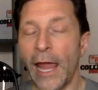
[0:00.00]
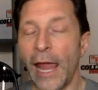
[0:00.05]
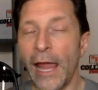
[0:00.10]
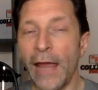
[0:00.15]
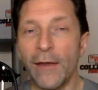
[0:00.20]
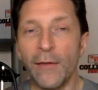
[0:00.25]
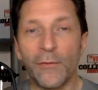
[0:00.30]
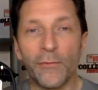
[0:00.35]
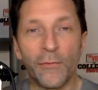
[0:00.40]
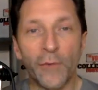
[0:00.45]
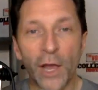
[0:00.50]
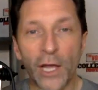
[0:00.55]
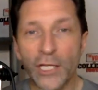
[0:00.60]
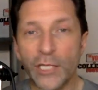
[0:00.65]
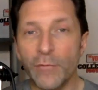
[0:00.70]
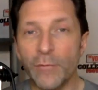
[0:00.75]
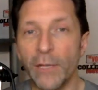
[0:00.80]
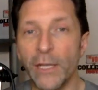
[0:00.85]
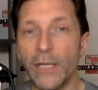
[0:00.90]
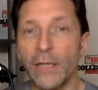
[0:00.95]
And
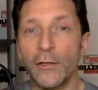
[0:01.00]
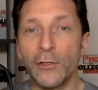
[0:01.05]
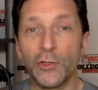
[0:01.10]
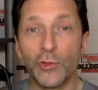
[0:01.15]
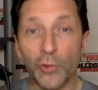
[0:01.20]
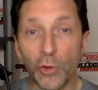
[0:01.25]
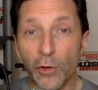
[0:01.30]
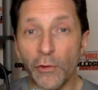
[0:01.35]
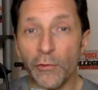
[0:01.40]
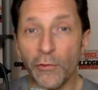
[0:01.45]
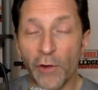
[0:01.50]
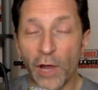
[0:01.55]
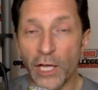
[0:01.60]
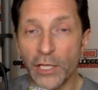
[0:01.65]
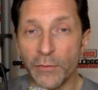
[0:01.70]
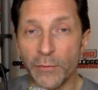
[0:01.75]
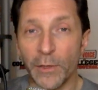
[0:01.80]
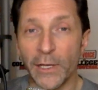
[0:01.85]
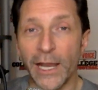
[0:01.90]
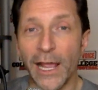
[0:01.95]
freshmen, true
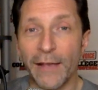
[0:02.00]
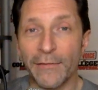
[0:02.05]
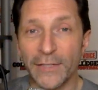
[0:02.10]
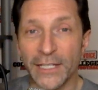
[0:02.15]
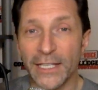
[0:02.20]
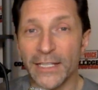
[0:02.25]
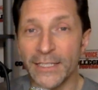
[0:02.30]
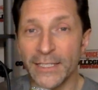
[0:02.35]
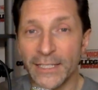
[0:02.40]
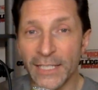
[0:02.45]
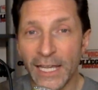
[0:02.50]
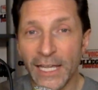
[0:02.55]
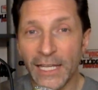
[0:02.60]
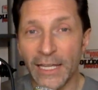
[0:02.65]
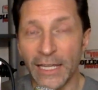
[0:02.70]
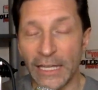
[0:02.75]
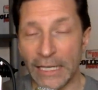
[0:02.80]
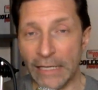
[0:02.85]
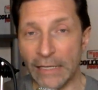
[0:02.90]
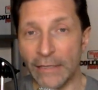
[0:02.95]
freshmen, have
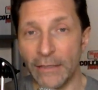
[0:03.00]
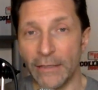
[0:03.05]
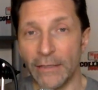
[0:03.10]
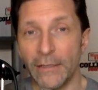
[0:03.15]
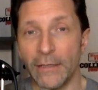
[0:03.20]
succeeded.